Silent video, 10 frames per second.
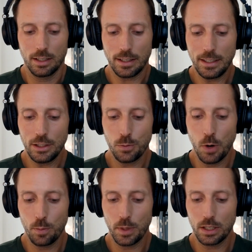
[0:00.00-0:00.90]
Each
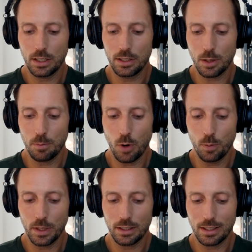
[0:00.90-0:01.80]
moment is a
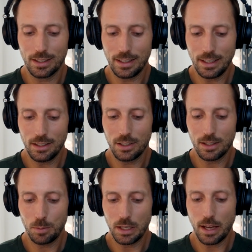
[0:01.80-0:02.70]
moment that needs
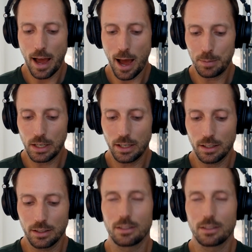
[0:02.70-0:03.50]
to be happening.